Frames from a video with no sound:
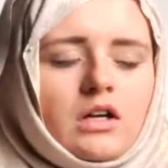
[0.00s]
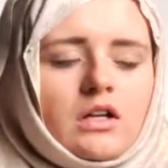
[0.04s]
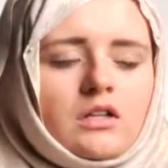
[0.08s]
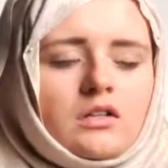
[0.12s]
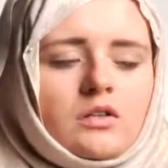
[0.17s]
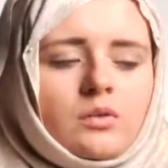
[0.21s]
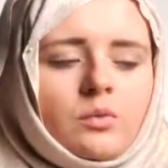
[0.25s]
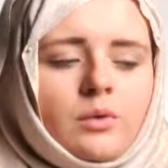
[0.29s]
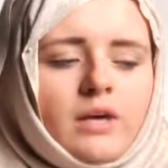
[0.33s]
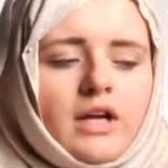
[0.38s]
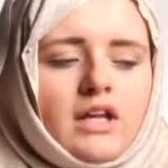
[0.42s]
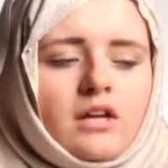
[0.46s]

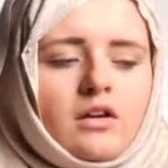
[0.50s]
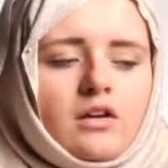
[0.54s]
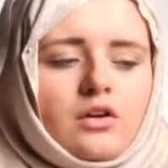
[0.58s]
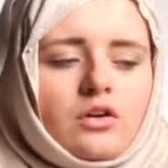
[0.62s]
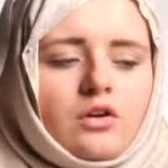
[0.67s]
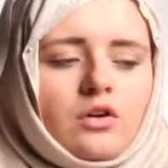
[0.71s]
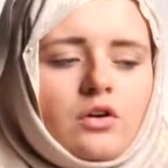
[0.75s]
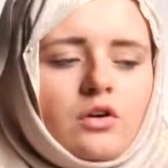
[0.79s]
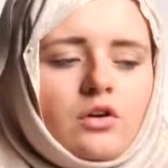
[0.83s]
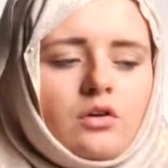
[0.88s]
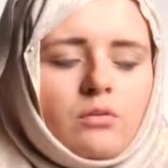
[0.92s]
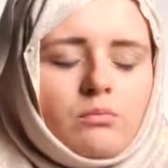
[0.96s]
the way I
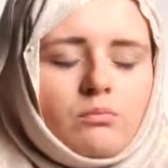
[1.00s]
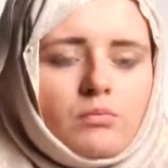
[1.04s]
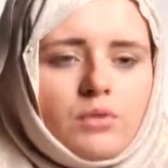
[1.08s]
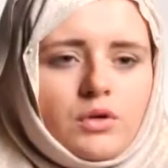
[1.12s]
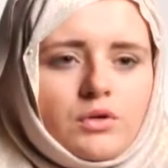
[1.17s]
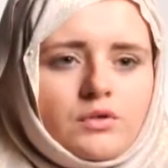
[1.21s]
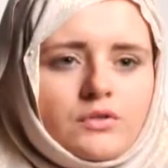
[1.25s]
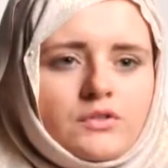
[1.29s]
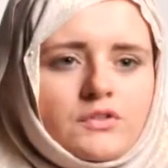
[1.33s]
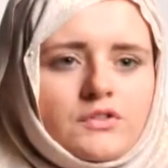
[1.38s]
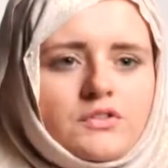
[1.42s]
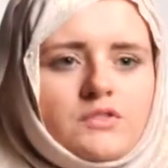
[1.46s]
got
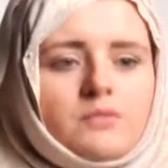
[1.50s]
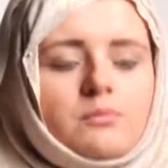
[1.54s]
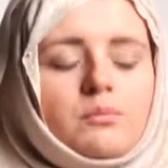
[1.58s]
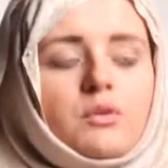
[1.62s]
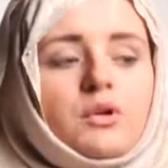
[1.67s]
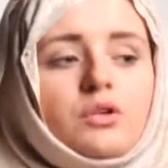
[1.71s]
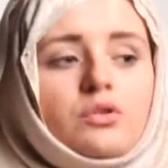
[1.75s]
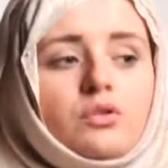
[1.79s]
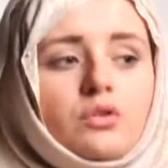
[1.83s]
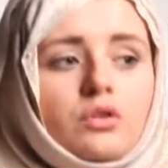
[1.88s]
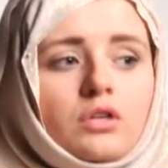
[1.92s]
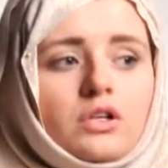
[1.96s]
most of
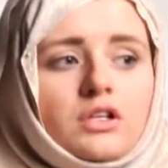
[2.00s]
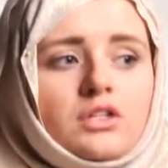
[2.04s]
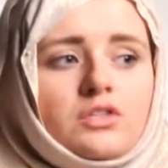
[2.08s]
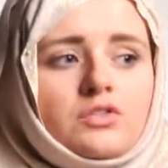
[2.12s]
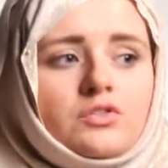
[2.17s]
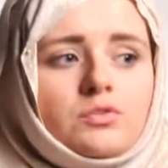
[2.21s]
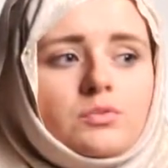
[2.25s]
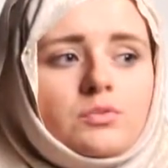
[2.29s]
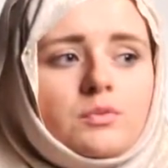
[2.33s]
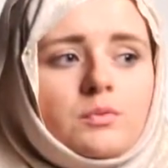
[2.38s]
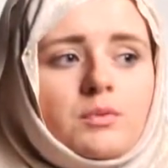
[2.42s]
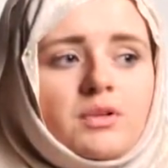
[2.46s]
my
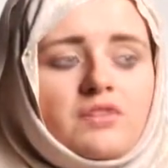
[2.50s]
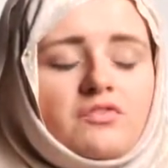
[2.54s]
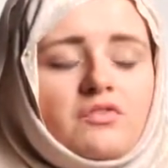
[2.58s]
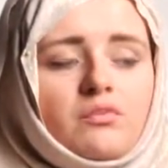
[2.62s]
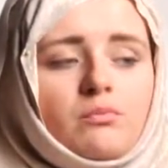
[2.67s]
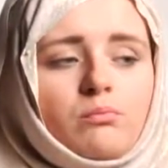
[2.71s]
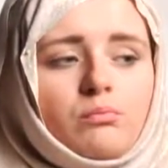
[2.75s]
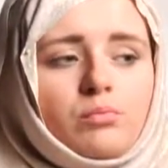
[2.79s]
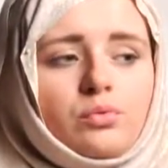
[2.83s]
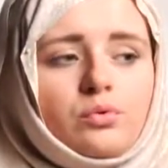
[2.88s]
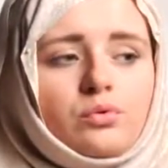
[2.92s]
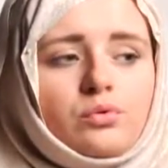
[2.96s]
knowledge would be
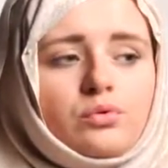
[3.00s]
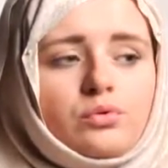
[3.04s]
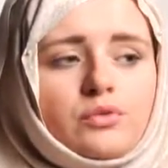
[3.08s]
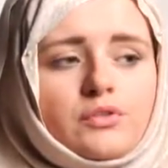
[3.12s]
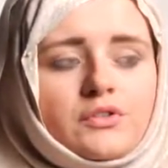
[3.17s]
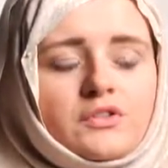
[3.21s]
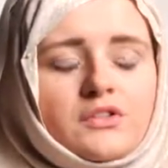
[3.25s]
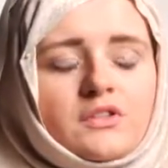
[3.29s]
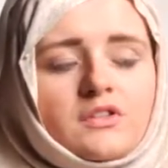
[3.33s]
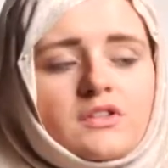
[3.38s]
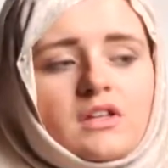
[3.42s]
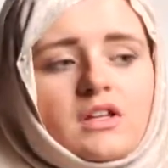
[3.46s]
from
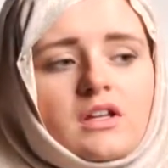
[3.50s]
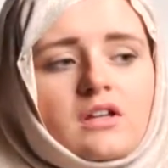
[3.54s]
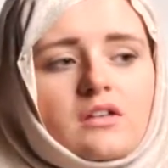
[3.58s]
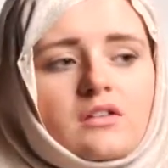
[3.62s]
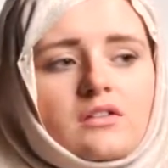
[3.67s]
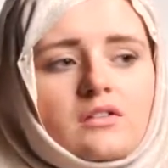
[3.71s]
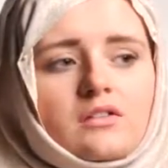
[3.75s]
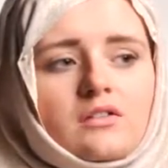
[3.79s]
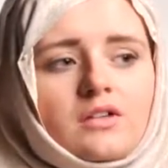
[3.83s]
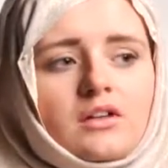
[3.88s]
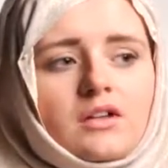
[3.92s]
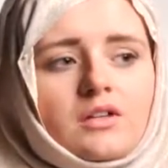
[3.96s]
books, and
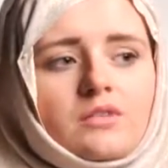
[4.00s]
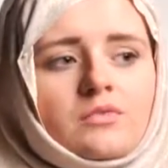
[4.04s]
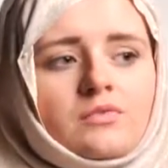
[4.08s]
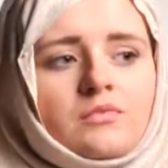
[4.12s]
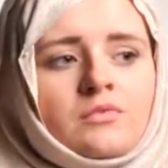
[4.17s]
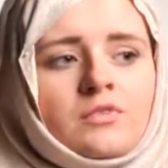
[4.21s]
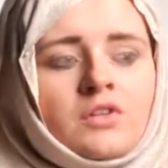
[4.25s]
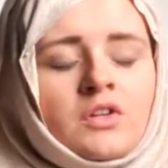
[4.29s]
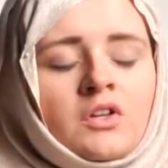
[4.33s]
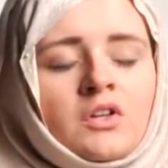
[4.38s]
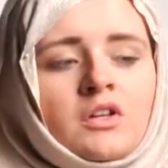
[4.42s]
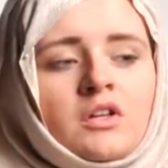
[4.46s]
then
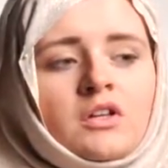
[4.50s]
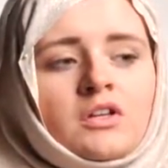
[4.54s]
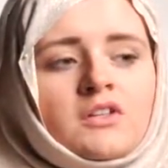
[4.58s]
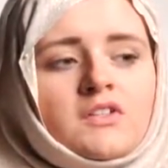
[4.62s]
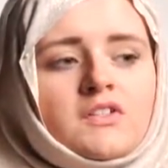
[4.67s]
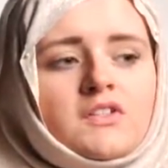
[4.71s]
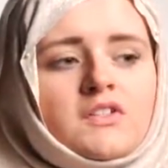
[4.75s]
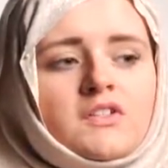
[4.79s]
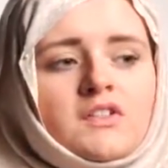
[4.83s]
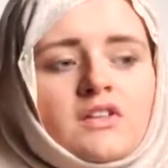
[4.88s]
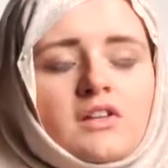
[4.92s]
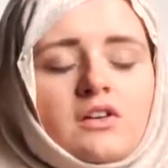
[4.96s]
I'd
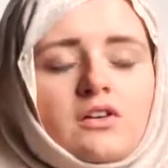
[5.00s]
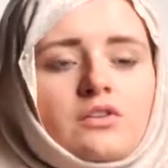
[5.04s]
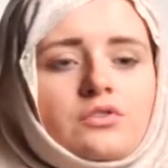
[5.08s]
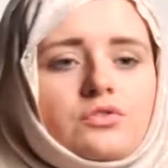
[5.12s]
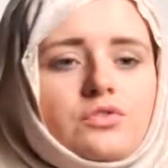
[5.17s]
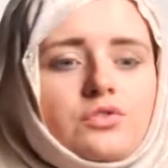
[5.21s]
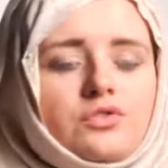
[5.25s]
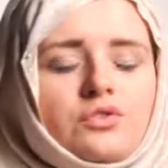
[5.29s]
sit on